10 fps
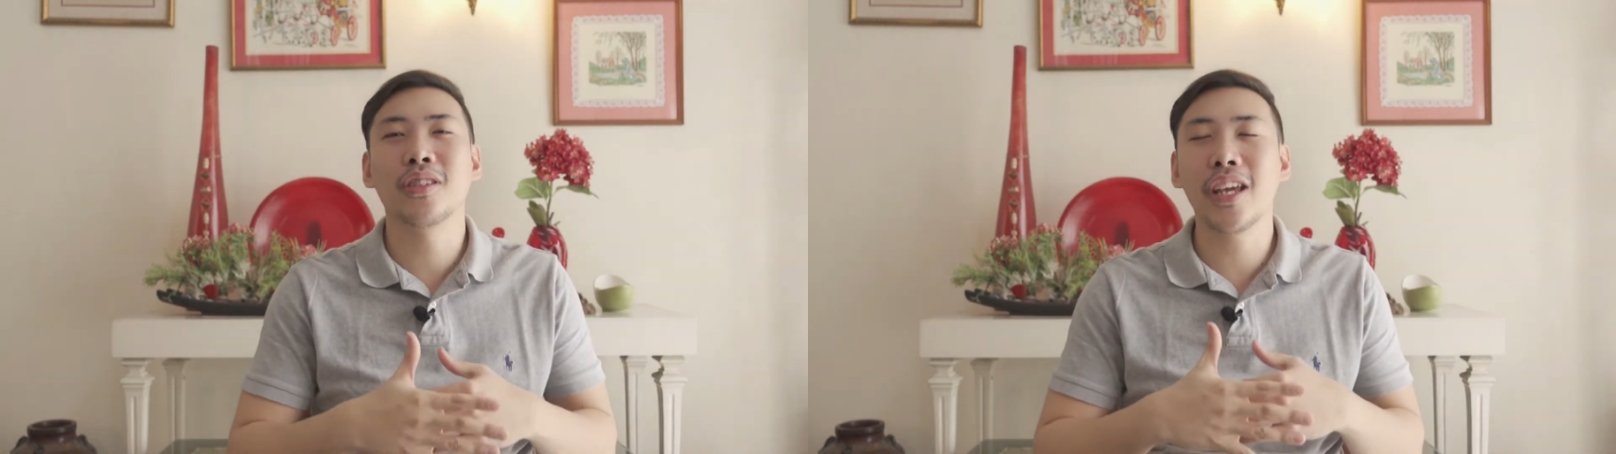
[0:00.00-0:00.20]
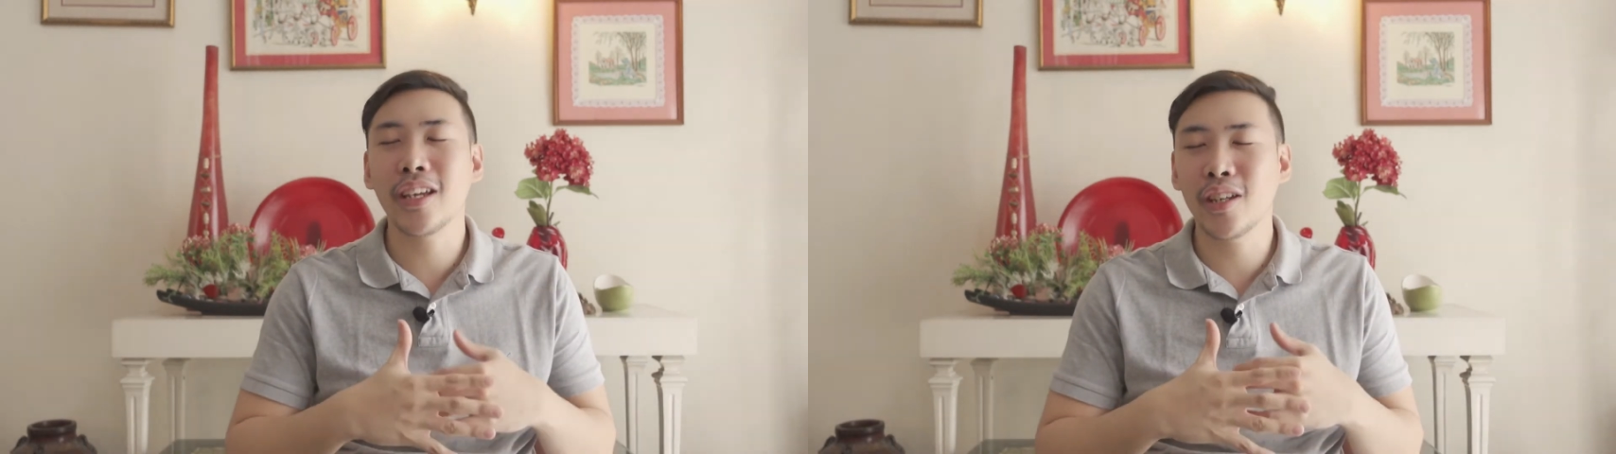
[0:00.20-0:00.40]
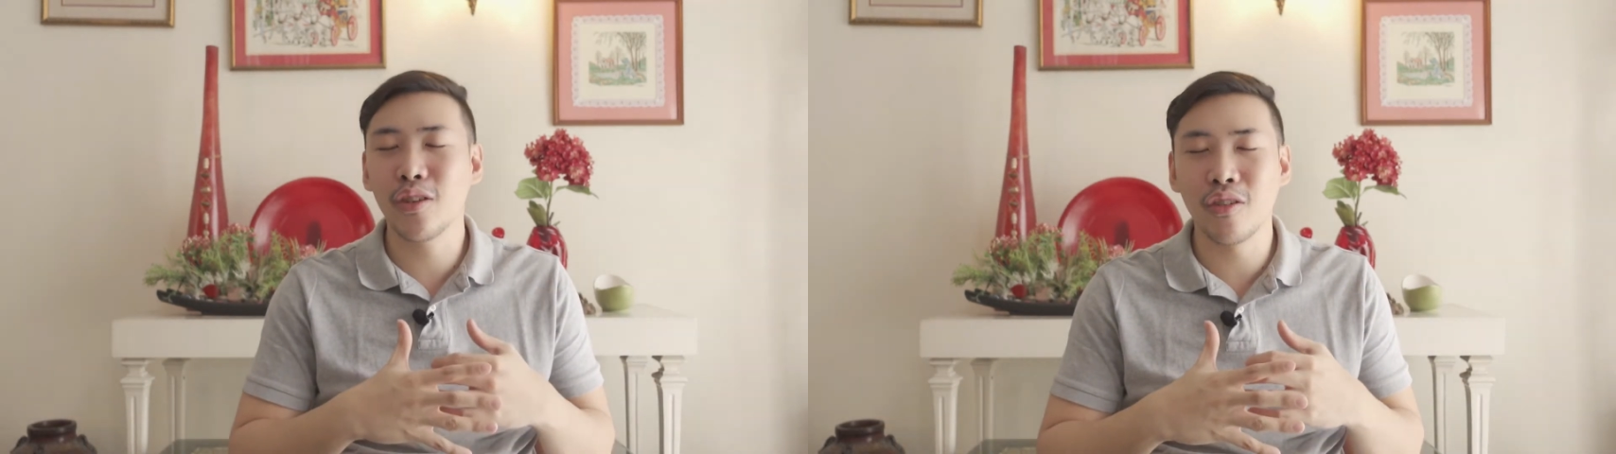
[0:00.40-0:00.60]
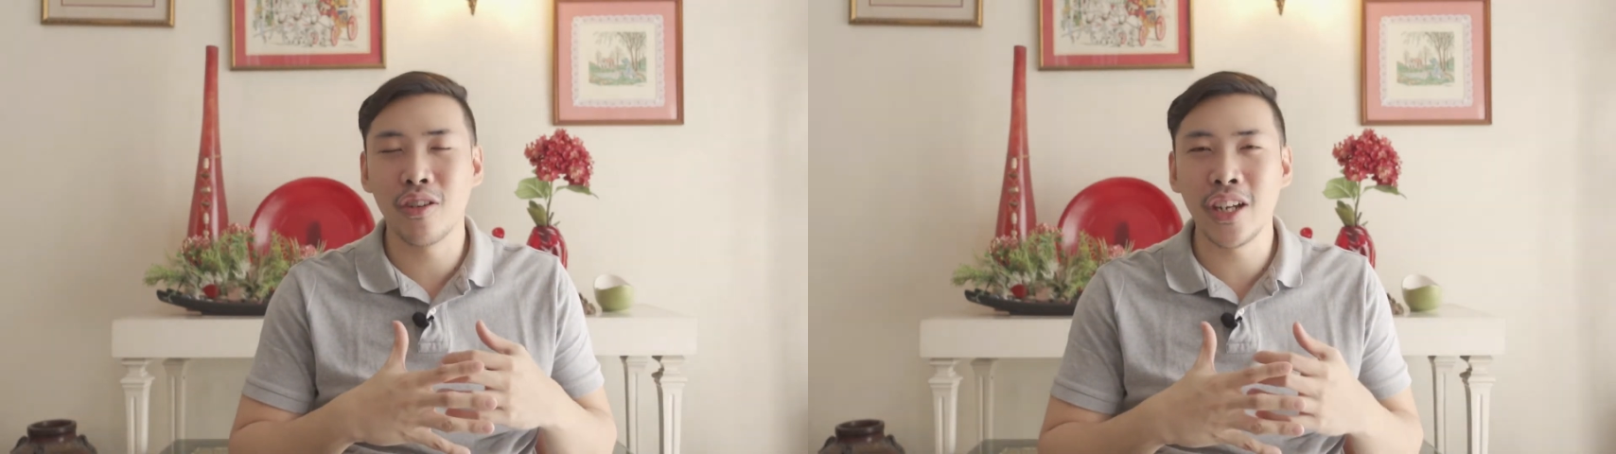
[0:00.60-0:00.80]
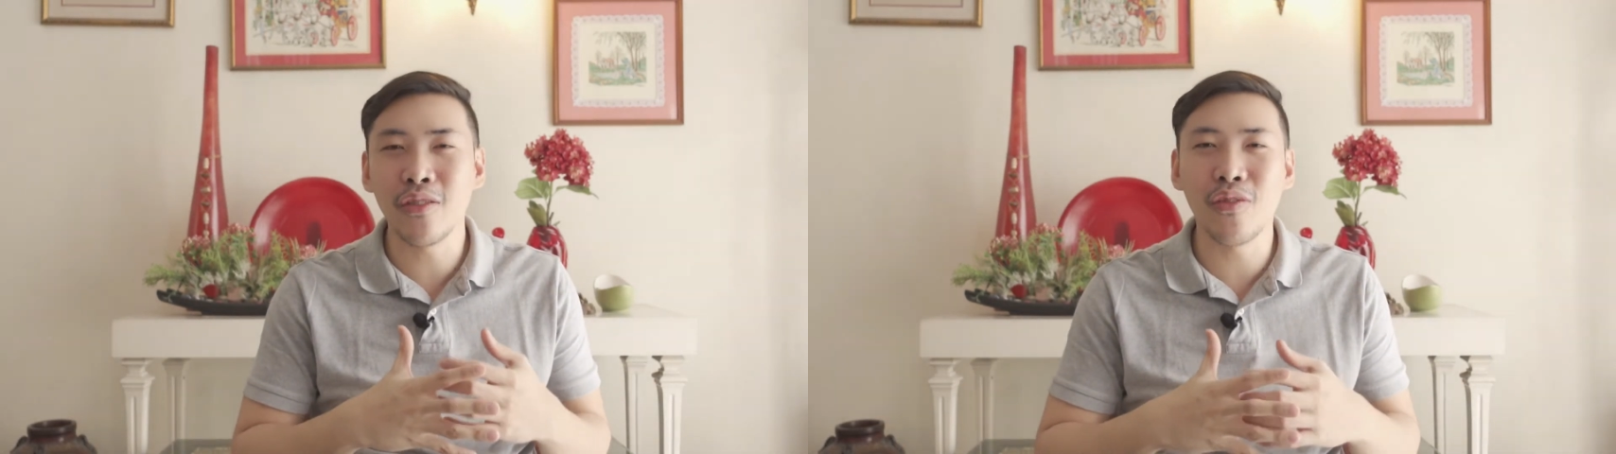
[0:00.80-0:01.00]
take
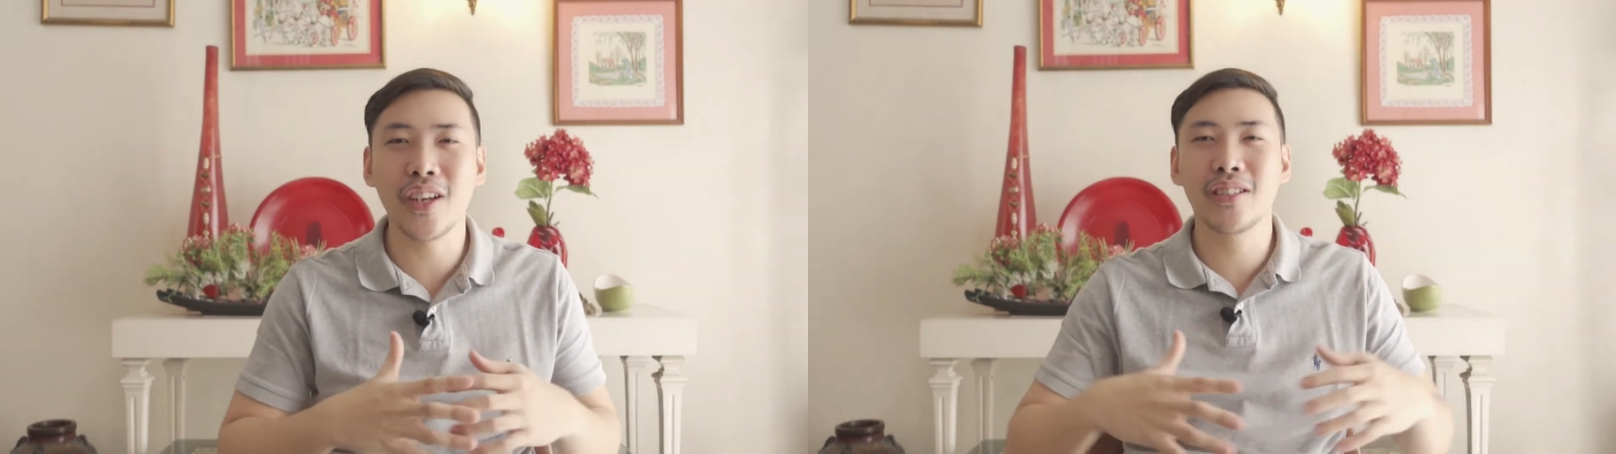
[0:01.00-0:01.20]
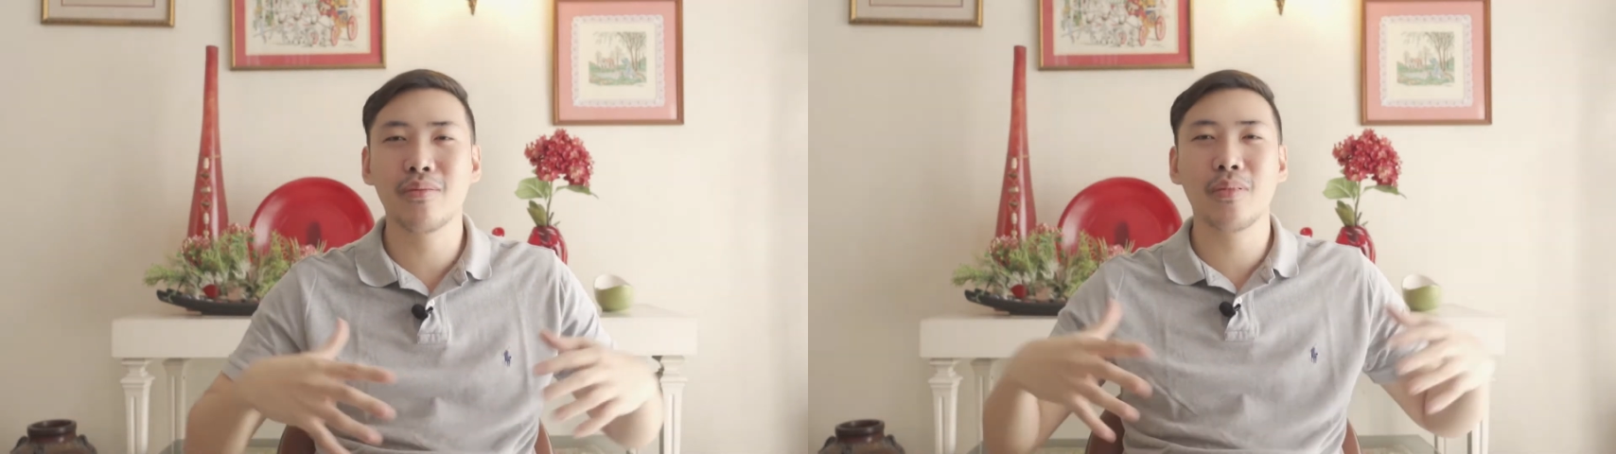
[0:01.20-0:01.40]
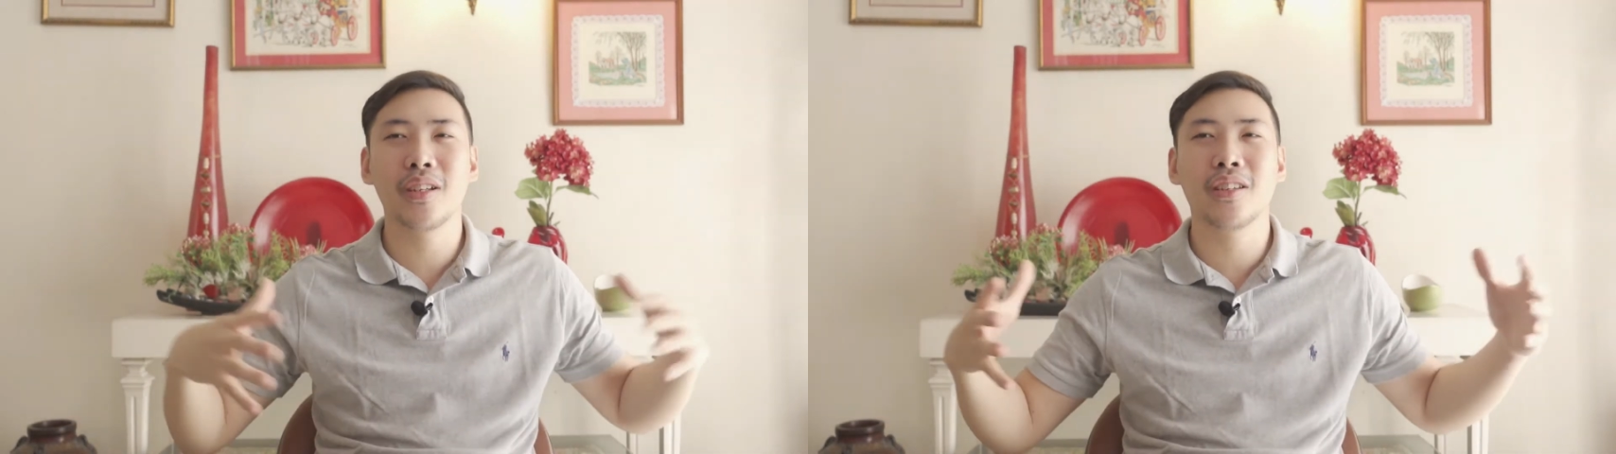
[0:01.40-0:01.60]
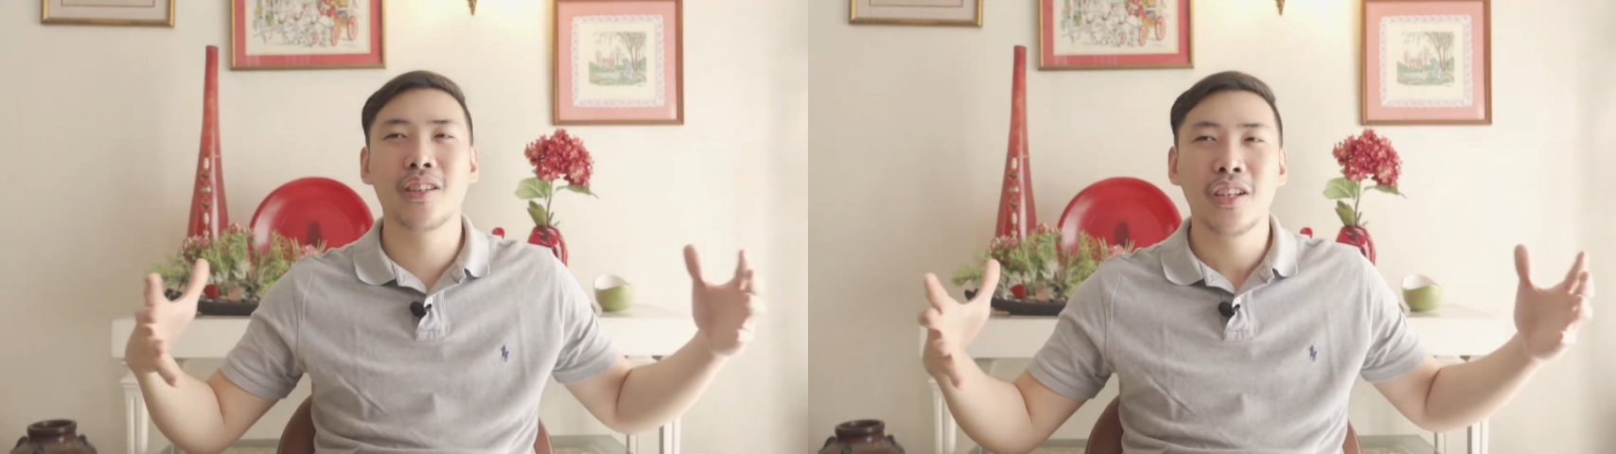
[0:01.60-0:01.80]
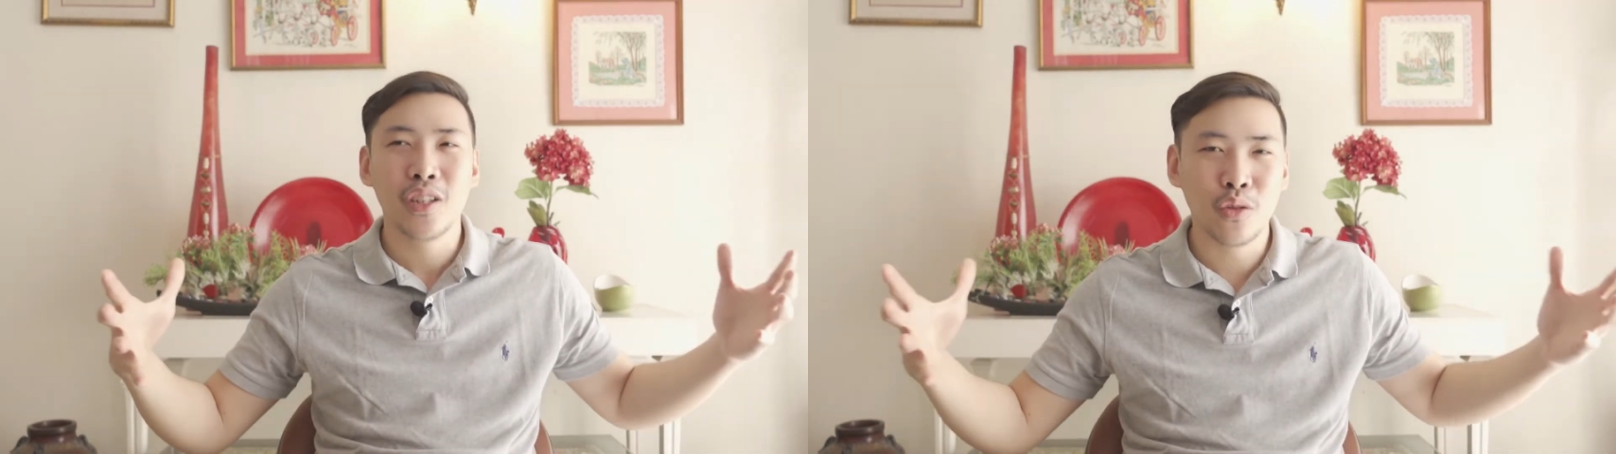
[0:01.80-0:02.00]
your investment